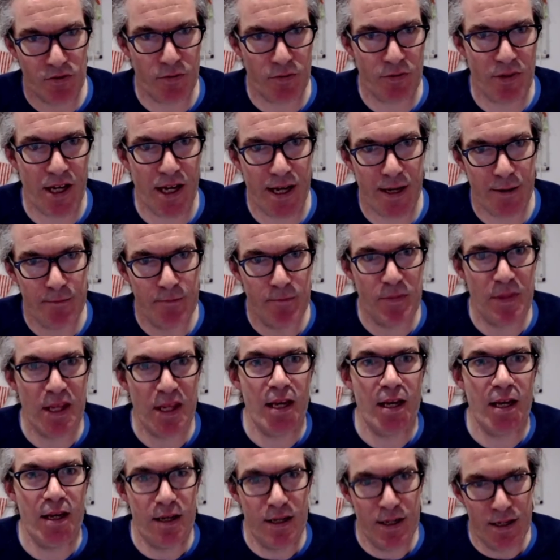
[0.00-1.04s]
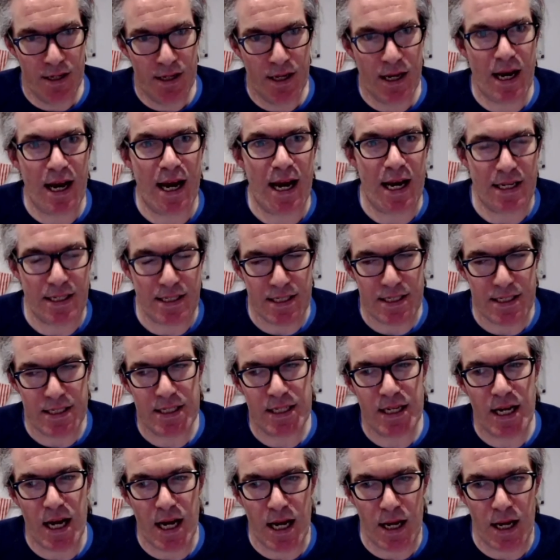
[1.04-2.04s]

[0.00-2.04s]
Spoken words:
from there. And